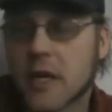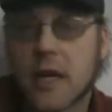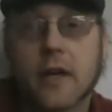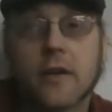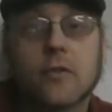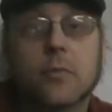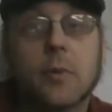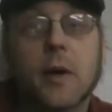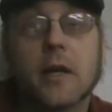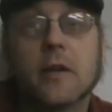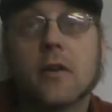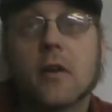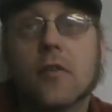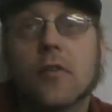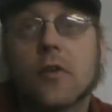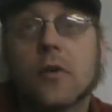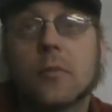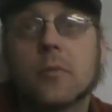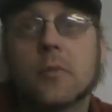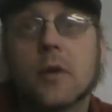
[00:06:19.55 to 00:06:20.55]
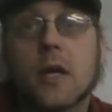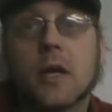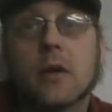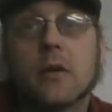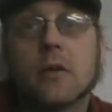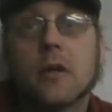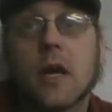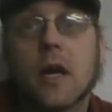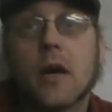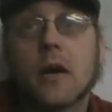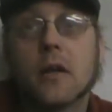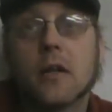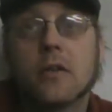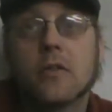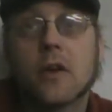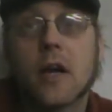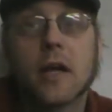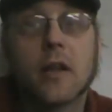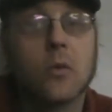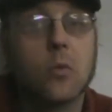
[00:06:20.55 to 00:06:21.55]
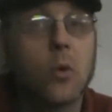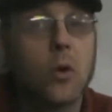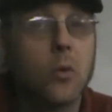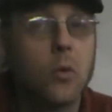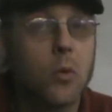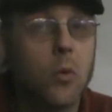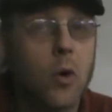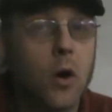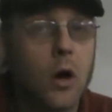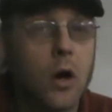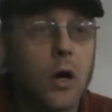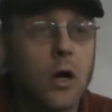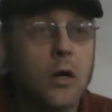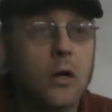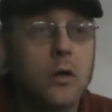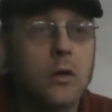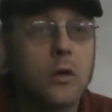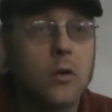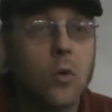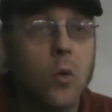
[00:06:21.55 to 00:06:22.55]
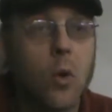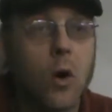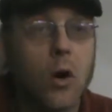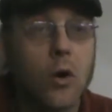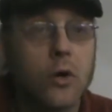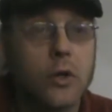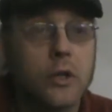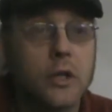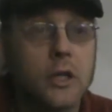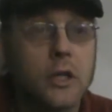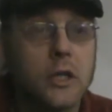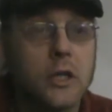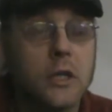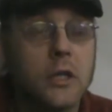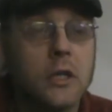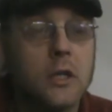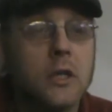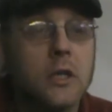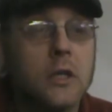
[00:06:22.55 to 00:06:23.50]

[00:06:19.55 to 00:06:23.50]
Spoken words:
aspect of them nailed down, exactly what we want, quality,